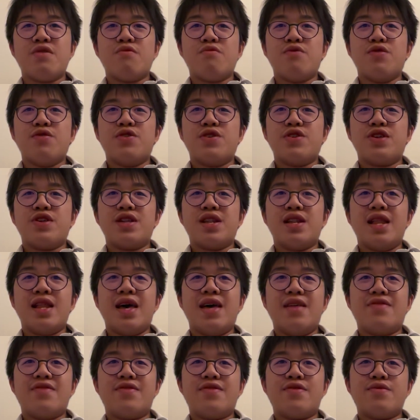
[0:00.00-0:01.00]
which
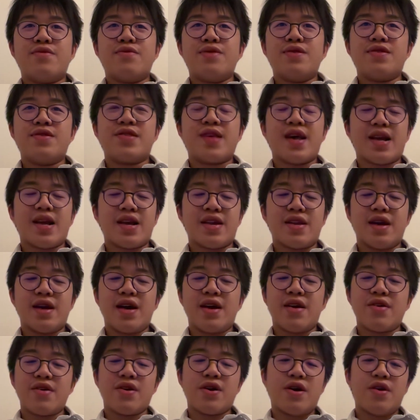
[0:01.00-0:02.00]
led to the second
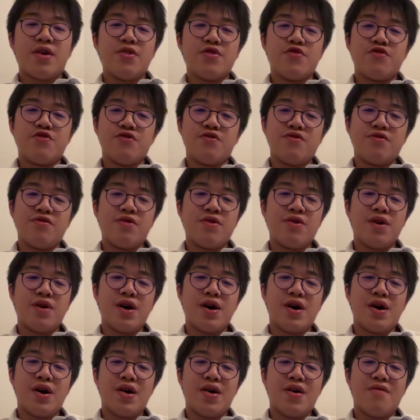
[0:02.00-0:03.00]
agricultural
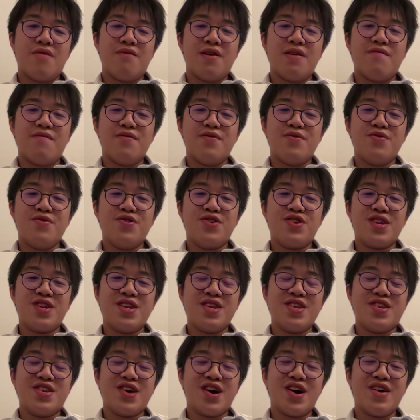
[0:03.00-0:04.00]
revolution
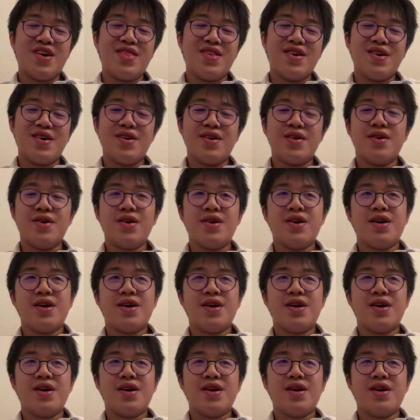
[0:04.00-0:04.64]
in China.